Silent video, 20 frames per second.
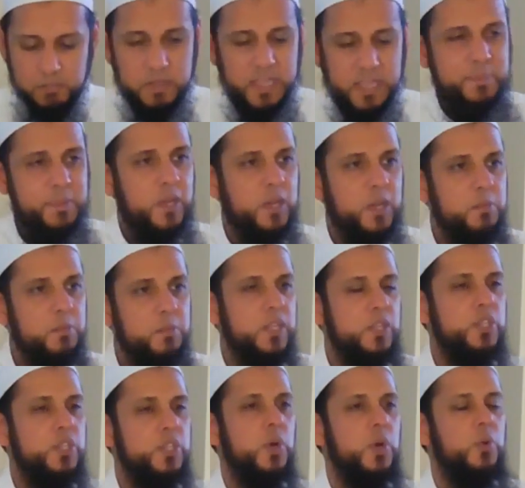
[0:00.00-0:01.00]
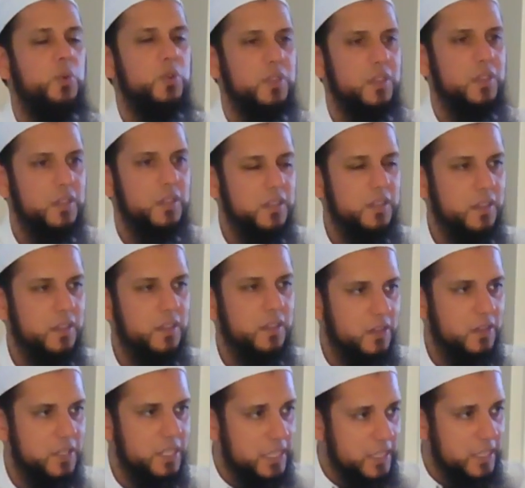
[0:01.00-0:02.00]
people are being shown
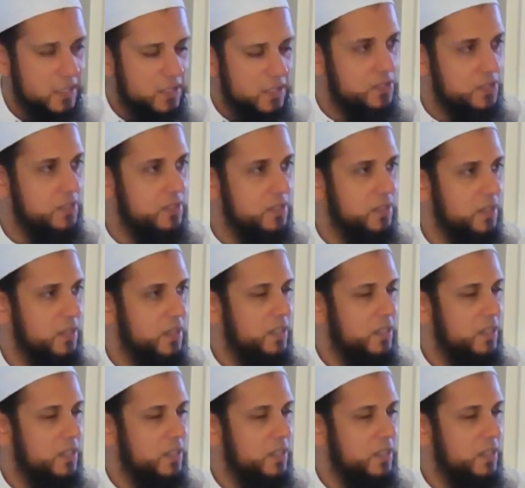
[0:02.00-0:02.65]
their deeds.